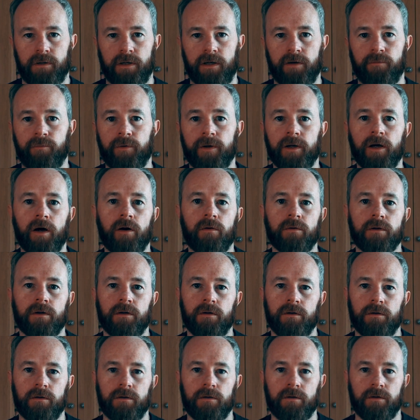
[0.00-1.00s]
If we know the
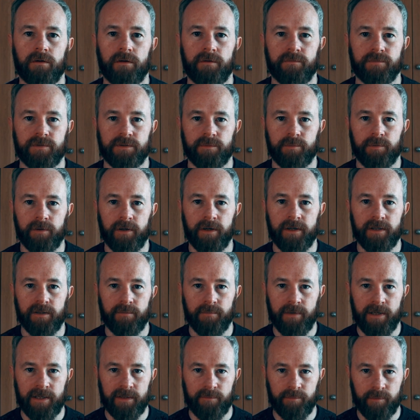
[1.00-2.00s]
law of supply and
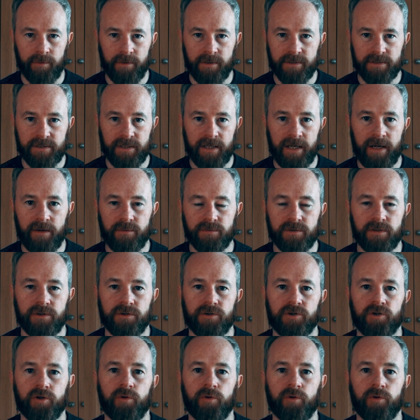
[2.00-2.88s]
demand applies to housing,